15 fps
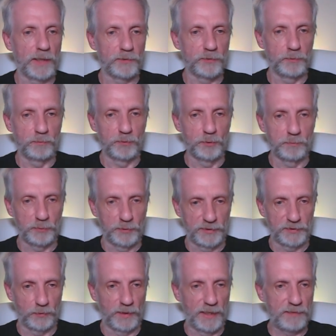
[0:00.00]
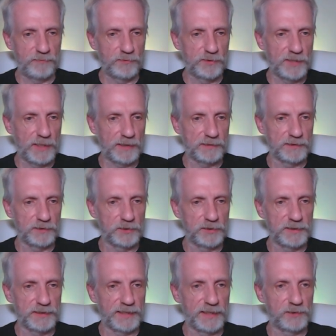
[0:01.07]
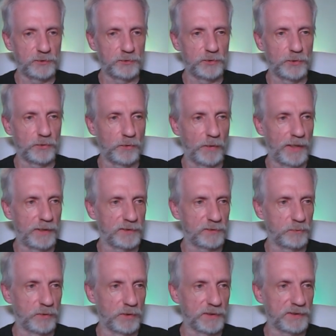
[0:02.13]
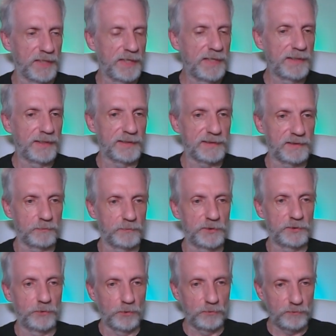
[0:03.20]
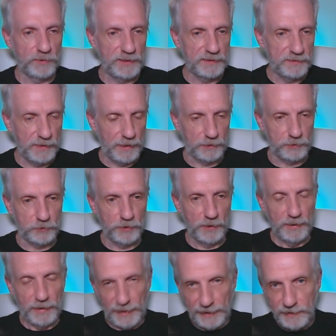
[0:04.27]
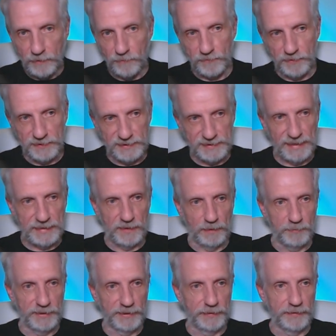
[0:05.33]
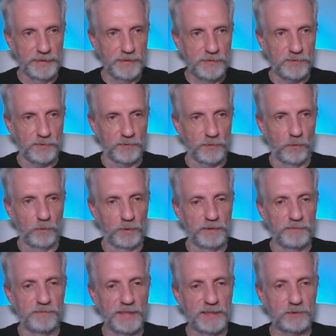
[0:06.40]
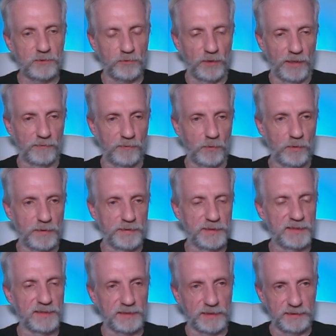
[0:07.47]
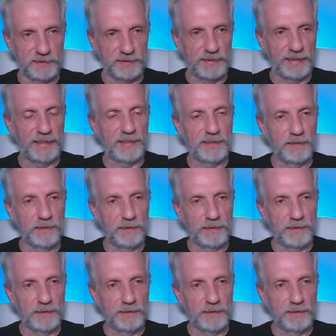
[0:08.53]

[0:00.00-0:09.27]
our new blueprint. So live retargeting, just in case you don't know how this works, is that we don't really touch any of the setup here. So the whole event graph, all of this is going to stay